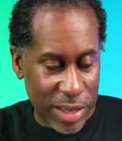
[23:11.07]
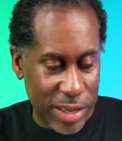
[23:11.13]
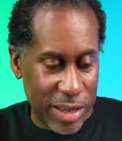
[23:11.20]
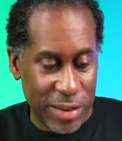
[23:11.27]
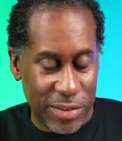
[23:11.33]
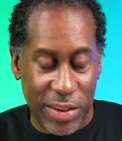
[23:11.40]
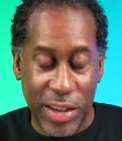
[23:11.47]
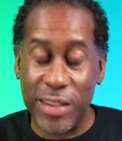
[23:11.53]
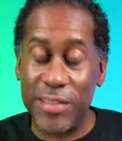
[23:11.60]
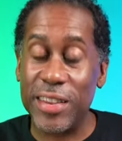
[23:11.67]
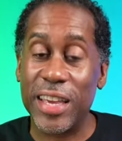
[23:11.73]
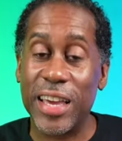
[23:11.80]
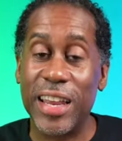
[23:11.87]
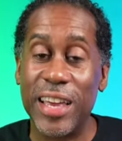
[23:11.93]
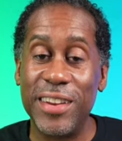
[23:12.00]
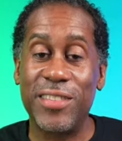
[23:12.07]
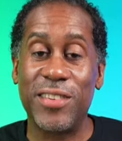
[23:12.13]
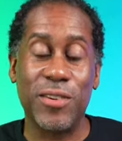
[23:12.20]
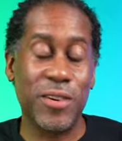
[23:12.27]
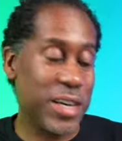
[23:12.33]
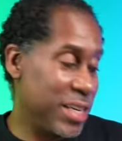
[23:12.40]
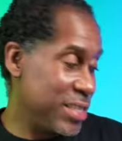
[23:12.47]
it's easy to get
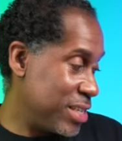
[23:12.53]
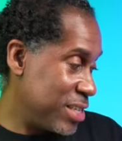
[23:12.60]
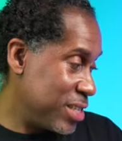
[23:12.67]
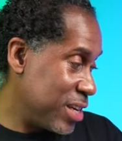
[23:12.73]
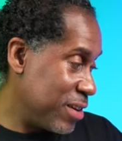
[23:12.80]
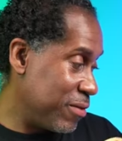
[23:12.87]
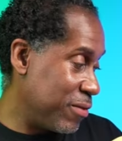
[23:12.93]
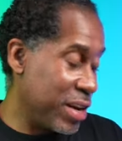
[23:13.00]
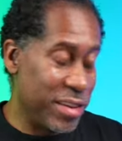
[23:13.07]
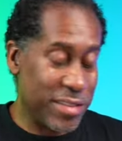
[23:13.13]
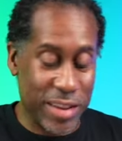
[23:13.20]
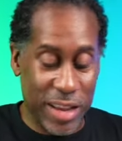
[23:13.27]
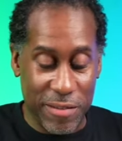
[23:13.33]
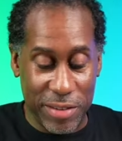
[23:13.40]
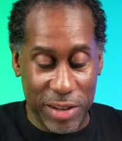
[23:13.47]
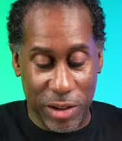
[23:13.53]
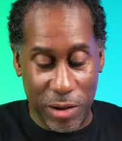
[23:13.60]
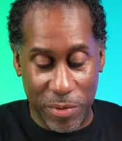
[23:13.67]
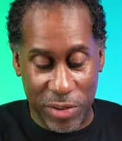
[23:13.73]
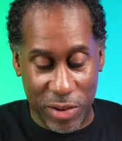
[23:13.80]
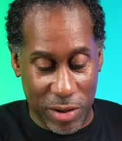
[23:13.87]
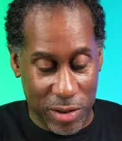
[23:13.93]
into because it's uh, one of these
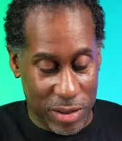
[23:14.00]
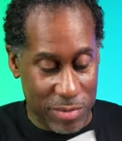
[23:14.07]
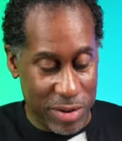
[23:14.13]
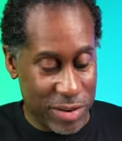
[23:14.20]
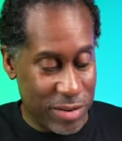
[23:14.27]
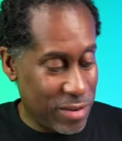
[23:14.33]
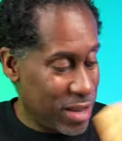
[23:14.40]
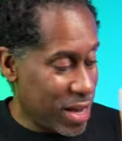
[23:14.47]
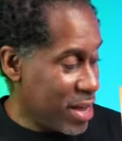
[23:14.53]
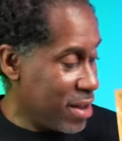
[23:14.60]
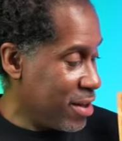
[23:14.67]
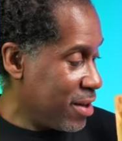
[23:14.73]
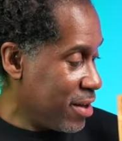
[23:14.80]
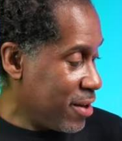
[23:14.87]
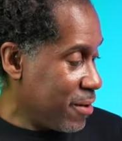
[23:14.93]
envelopes, so let me do that.